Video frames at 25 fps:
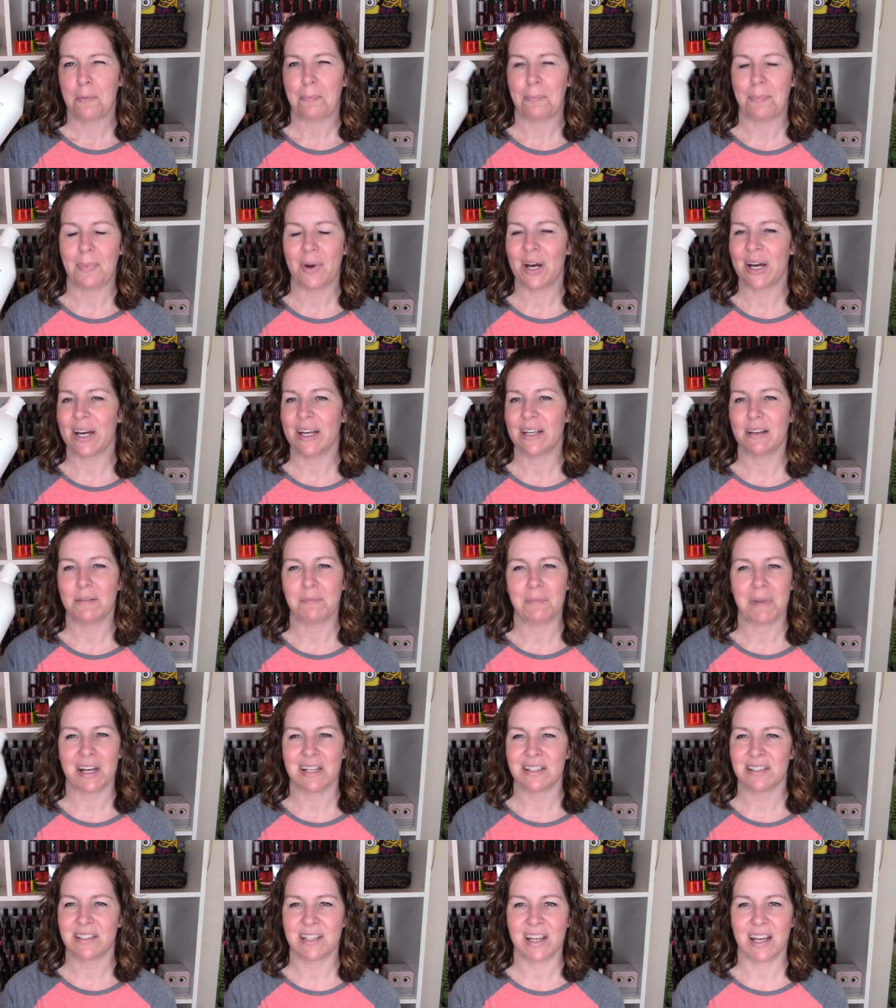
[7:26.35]
but
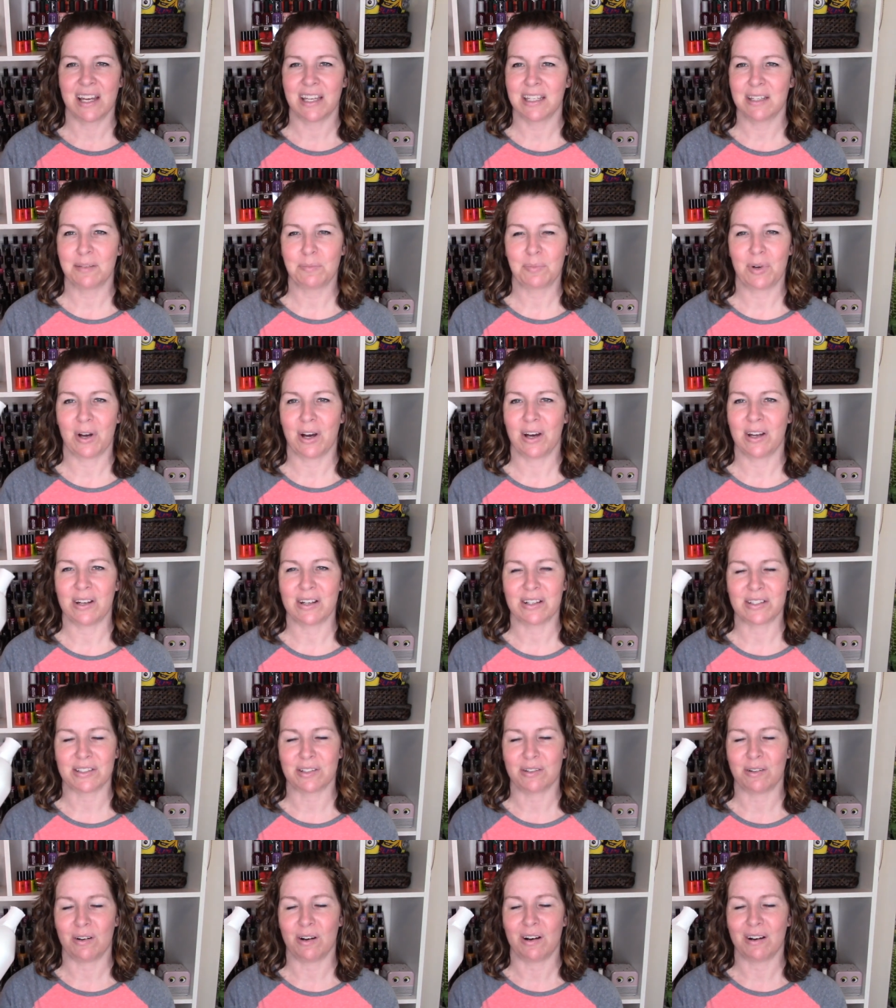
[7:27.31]
my styling
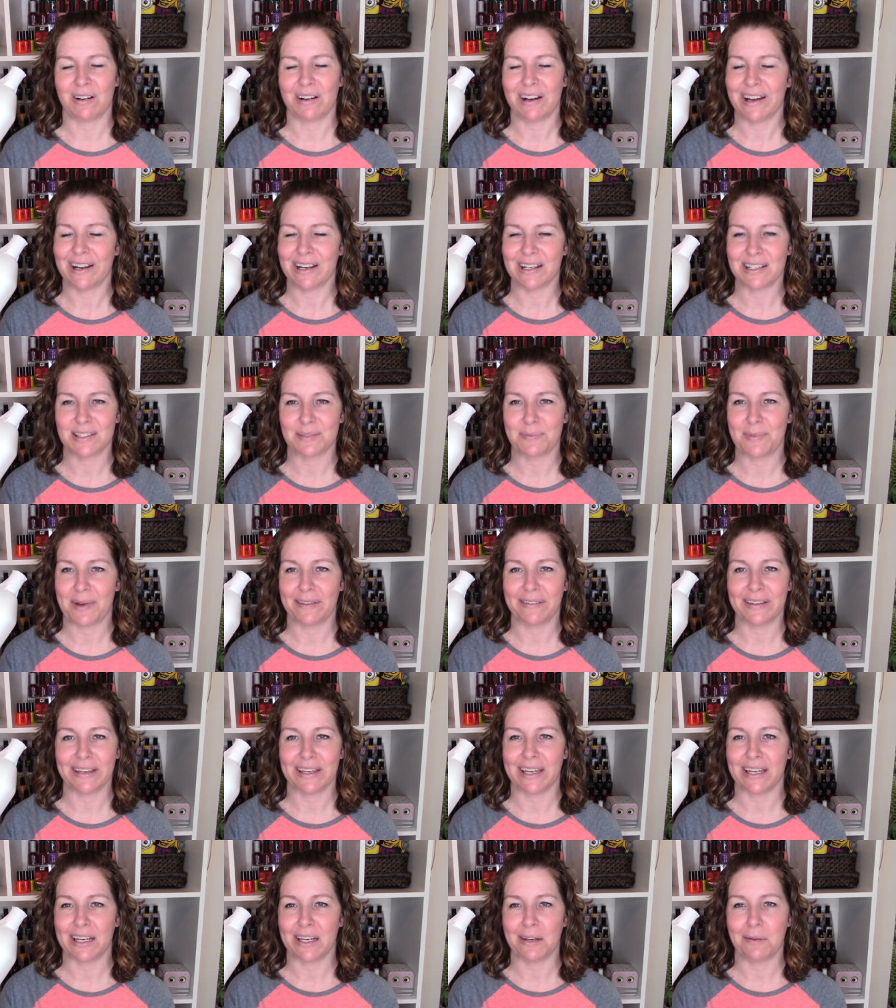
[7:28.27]
products are all kind of
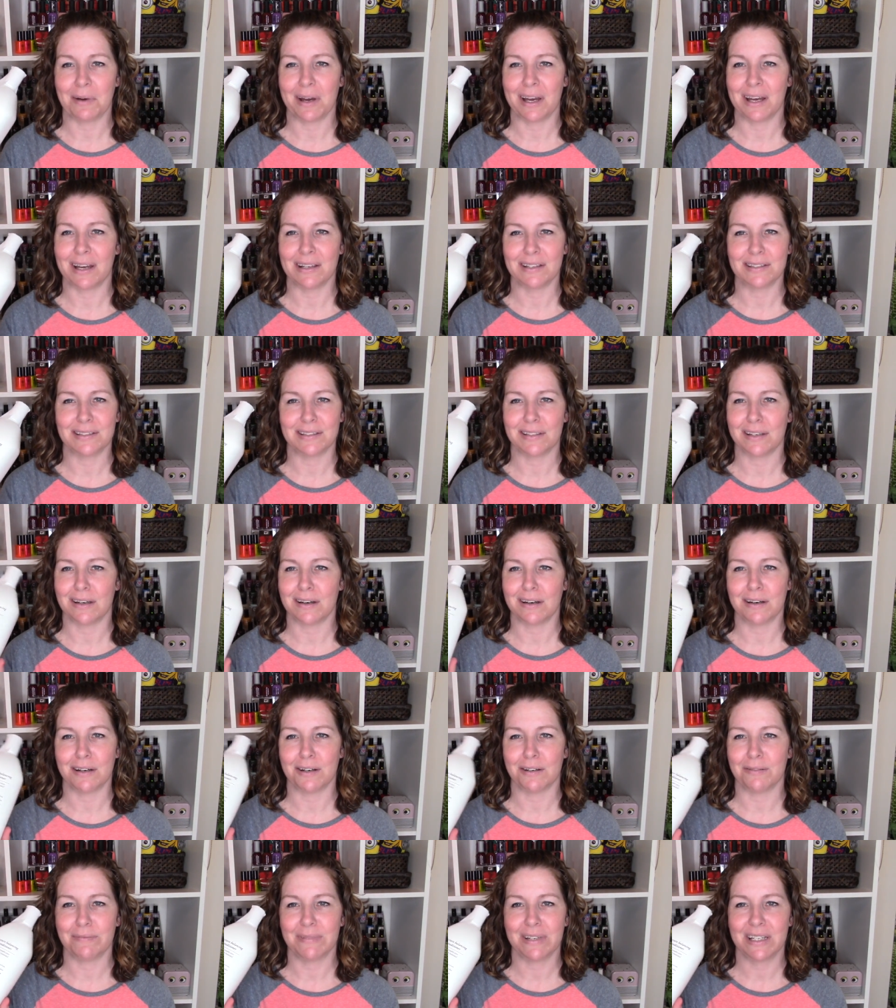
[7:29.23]
smelly anyway,
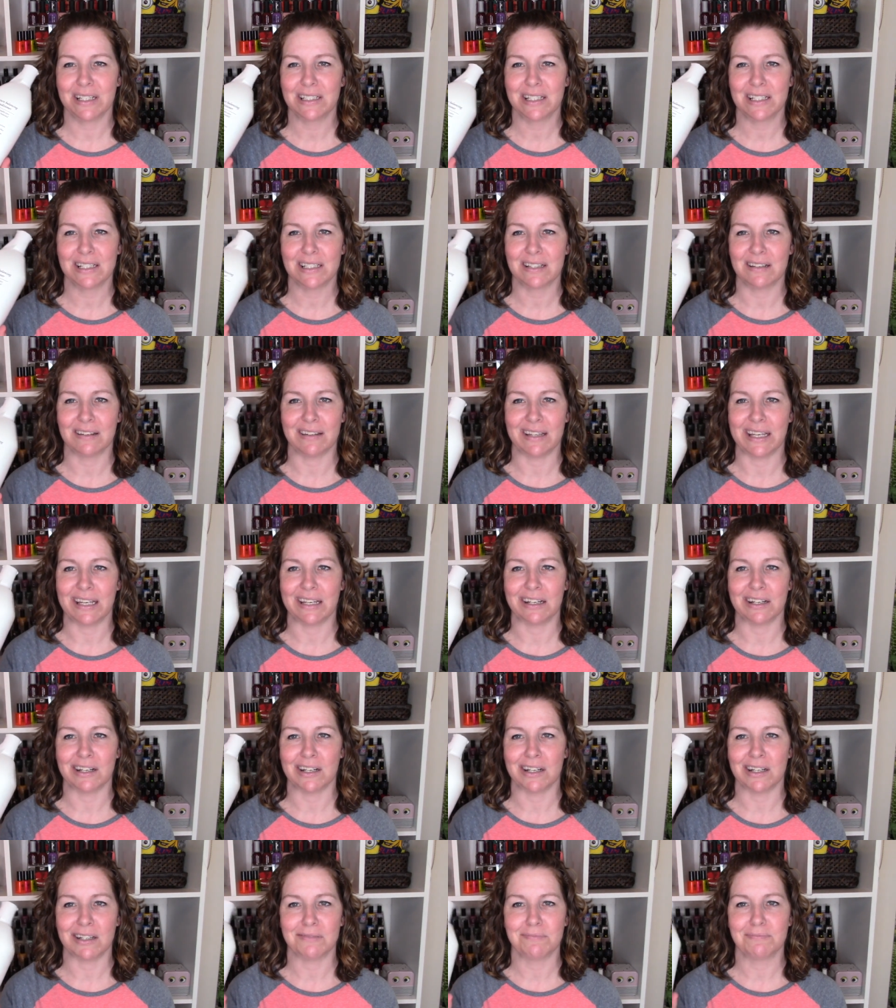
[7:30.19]
so it doesn't
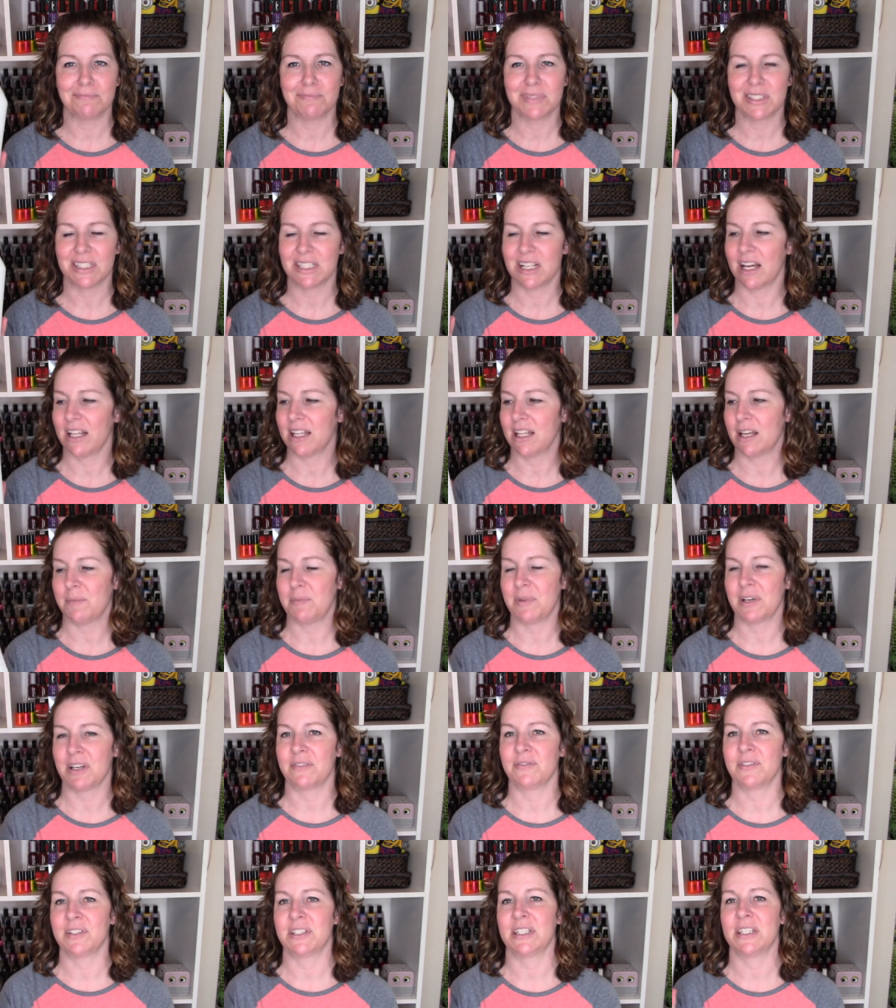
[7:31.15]
linger. It's not that
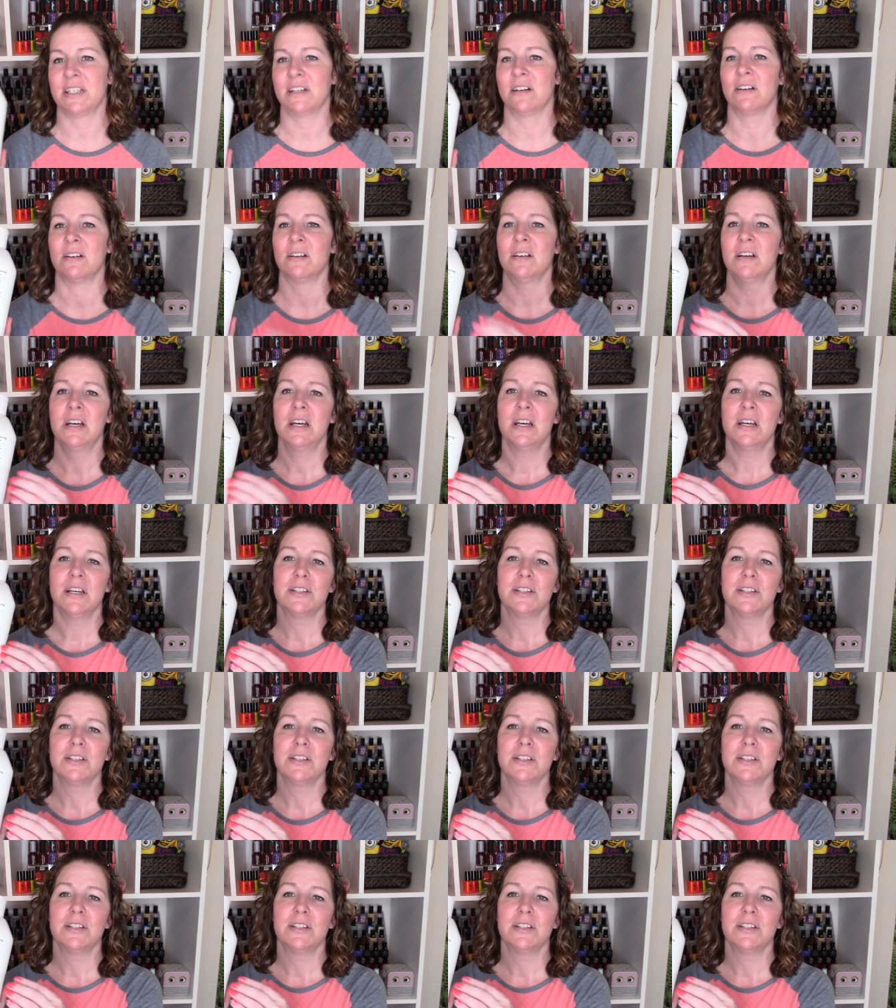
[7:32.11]
big of a deal.